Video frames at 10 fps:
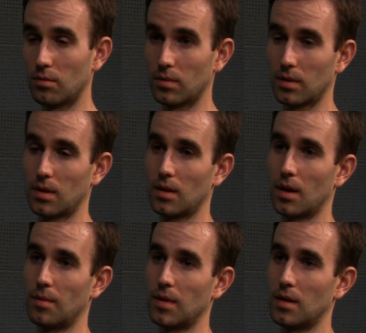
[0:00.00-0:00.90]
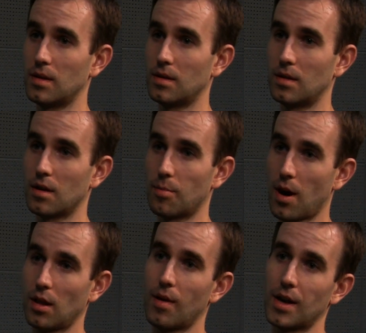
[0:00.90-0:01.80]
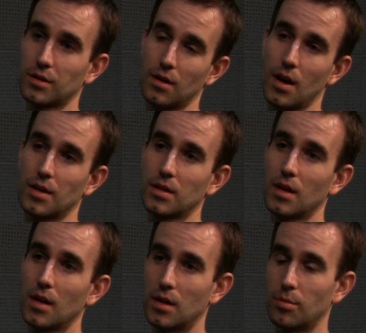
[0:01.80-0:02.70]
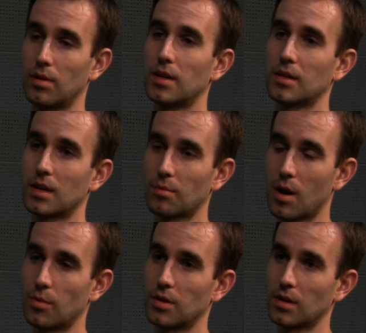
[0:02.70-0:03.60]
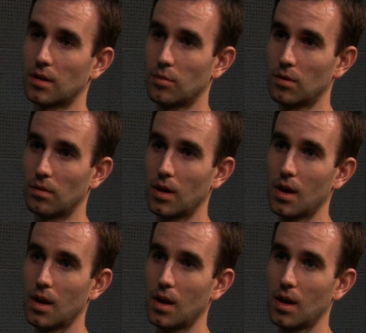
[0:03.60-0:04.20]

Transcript: Uh, the, the, Apollo astronauts deployed seismometers on the Moon.